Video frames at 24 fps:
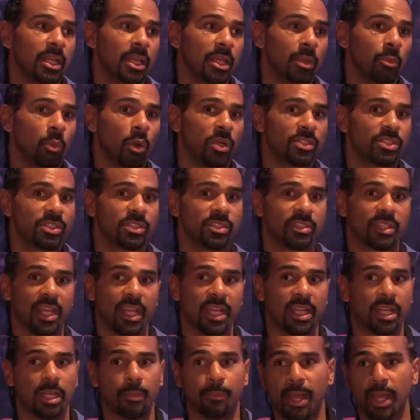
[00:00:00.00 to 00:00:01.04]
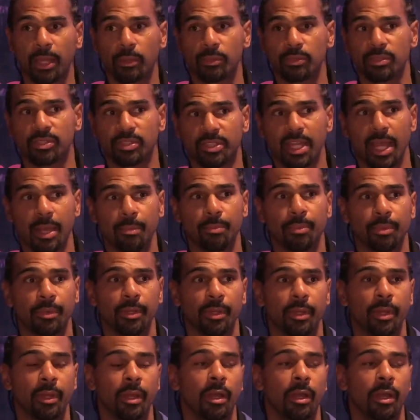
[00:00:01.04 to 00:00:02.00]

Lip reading: He wasn't taking a backward step.